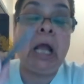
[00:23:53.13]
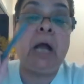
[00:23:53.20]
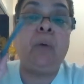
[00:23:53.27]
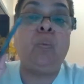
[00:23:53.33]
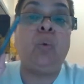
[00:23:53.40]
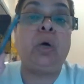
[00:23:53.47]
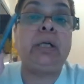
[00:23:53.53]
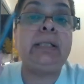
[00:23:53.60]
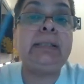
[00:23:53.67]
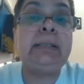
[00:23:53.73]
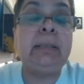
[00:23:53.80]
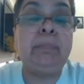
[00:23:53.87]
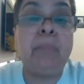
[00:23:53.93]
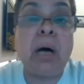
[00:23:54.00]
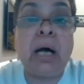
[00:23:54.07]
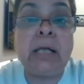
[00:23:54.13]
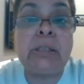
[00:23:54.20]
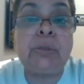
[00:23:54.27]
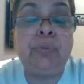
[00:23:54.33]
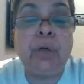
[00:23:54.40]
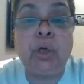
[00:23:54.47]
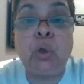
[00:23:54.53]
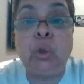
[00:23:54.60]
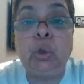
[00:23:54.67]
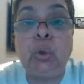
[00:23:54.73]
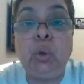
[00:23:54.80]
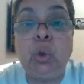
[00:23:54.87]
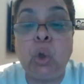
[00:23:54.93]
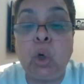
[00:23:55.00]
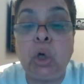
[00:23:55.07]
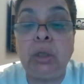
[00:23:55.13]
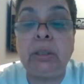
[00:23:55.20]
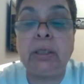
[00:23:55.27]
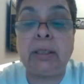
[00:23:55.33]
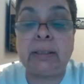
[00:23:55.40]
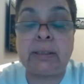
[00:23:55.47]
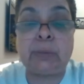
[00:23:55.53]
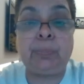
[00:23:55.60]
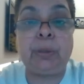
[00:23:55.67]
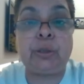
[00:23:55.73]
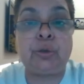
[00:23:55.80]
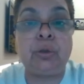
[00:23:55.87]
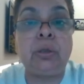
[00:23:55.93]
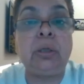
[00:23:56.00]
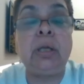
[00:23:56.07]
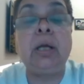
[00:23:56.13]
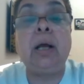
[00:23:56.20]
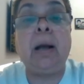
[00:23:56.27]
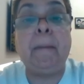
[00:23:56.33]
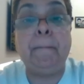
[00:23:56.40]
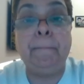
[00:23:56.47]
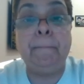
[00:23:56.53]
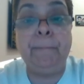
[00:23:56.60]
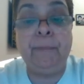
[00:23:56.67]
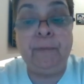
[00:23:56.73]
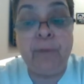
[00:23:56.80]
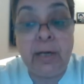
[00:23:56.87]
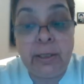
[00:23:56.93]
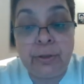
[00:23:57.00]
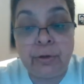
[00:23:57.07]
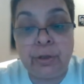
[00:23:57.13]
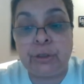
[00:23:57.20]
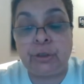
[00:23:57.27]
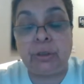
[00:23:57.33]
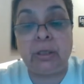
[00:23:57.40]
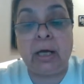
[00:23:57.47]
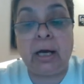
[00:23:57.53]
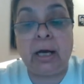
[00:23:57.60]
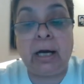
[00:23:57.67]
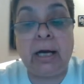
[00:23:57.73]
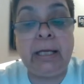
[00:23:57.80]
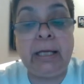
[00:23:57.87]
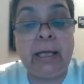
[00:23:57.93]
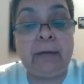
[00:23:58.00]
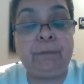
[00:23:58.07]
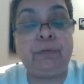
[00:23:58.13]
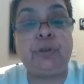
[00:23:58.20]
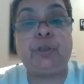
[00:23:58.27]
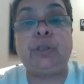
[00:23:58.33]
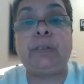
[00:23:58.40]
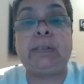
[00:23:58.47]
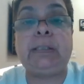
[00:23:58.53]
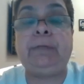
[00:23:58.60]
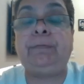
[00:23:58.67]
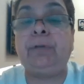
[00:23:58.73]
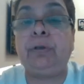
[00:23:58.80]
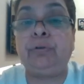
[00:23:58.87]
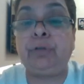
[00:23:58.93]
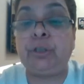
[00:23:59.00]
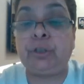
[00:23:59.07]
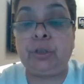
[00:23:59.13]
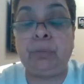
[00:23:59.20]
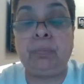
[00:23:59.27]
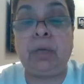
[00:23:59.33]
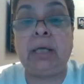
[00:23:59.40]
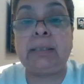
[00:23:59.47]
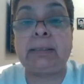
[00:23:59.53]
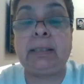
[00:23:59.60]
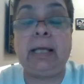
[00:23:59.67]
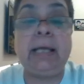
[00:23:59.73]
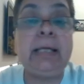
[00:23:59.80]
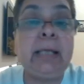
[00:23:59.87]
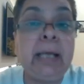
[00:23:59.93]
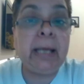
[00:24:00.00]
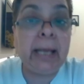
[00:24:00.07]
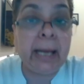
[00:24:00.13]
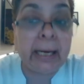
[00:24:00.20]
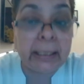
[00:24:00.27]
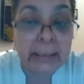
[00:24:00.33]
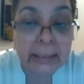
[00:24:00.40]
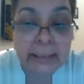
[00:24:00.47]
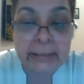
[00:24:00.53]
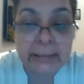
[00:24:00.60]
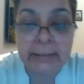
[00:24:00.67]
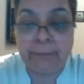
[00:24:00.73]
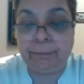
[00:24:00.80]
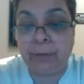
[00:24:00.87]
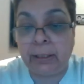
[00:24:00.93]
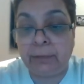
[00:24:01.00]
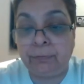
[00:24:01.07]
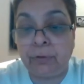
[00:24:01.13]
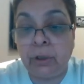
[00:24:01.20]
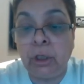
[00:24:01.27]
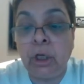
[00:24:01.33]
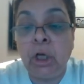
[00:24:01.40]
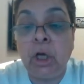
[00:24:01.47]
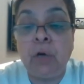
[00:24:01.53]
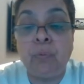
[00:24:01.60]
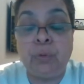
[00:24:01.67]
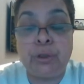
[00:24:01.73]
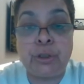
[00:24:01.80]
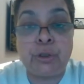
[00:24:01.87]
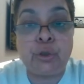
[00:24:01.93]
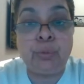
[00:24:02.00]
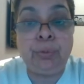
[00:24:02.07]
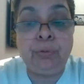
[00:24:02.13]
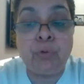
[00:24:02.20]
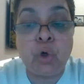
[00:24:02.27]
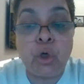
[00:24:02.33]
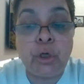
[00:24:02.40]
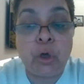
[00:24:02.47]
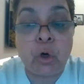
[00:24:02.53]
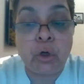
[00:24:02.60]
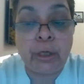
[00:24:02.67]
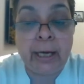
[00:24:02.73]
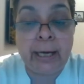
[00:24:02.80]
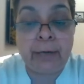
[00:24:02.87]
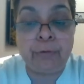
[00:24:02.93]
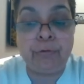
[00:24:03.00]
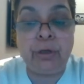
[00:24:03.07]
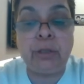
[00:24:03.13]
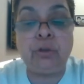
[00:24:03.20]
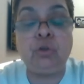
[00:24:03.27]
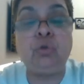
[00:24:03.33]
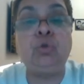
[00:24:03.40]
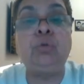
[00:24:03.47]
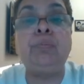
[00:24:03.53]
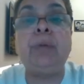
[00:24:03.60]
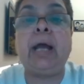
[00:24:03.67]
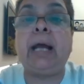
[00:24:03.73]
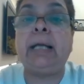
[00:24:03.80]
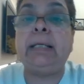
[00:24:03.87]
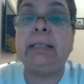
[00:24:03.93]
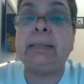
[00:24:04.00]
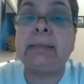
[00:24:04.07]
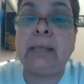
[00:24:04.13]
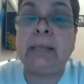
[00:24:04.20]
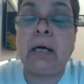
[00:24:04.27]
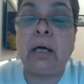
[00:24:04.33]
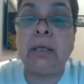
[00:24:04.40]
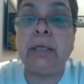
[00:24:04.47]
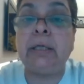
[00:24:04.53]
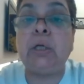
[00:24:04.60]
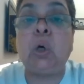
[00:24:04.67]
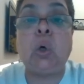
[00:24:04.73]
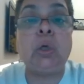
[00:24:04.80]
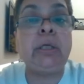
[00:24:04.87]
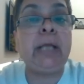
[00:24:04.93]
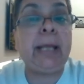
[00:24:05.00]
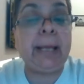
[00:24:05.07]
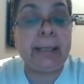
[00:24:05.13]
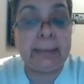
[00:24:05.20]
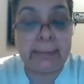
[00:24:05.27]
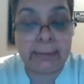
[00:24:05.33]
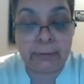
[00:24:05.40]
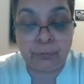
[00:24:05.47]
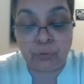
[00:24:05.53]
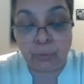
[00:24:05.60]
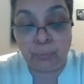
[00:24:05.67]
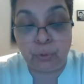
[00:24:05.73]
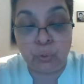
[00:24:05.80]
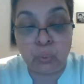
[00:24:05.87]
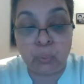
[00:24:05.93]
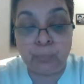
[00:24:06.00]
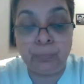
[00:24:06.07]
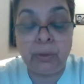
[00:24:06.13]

What is the mask we are going to don? A special filtration, high efficiency filtration mask like N95, which is to be worn on entering the room and discarded on exit from the room.